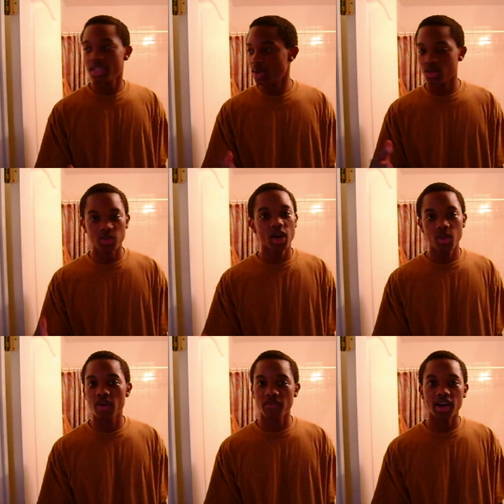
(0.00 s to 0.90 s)
It was real,
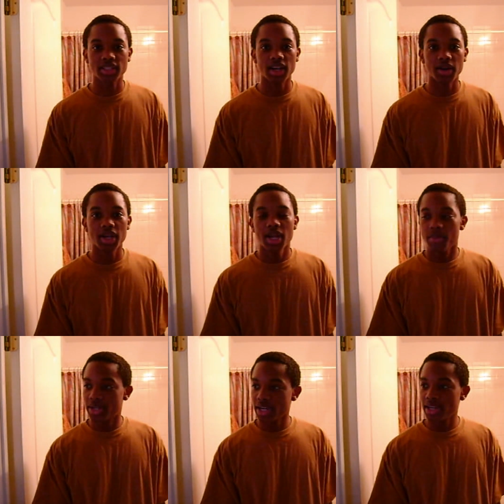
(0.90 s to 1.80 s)
real fucked up.
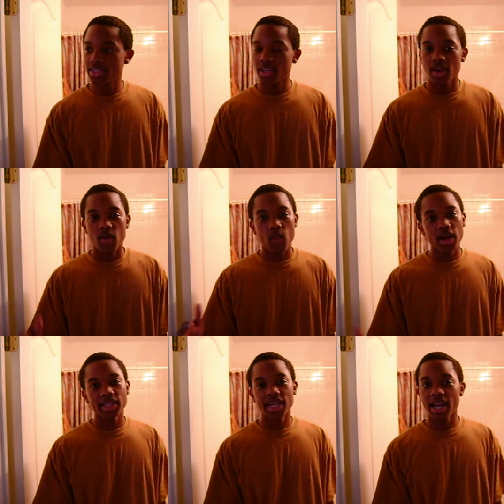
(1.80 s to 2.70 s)
Because
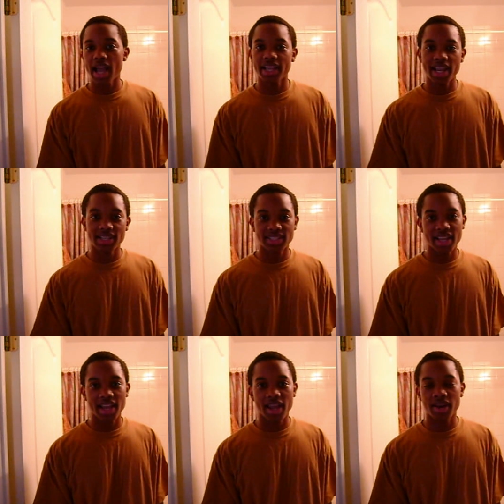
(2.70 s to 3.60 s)
one thing that I can't
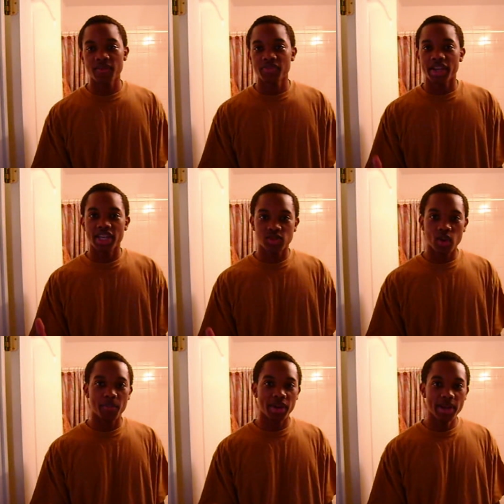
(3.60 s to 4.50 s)
stand is
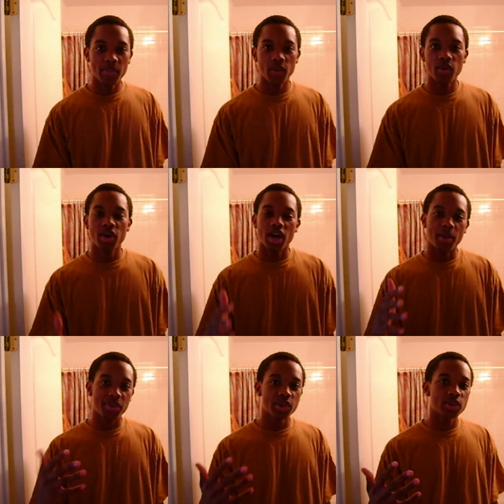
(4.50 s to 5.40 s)
when people
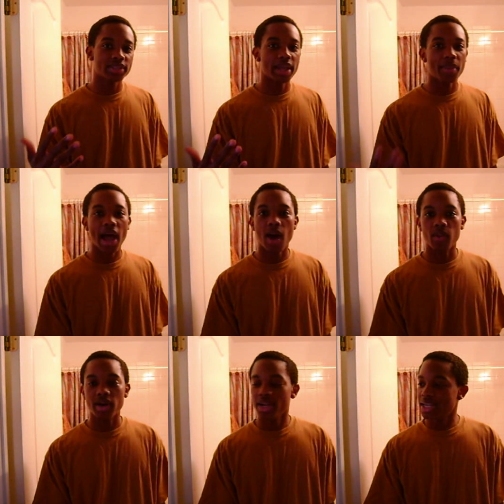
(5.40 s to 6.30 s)
abuse their
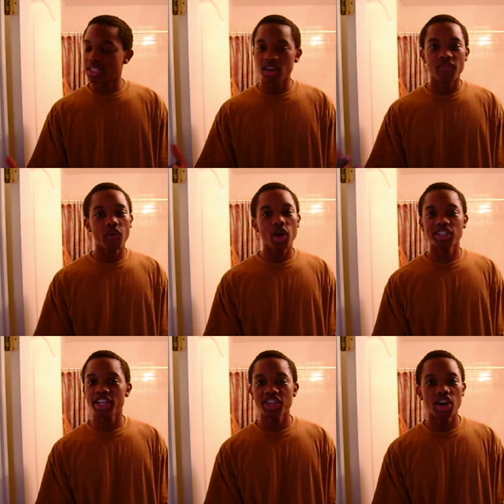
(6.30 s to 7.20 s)
power. It's a little 14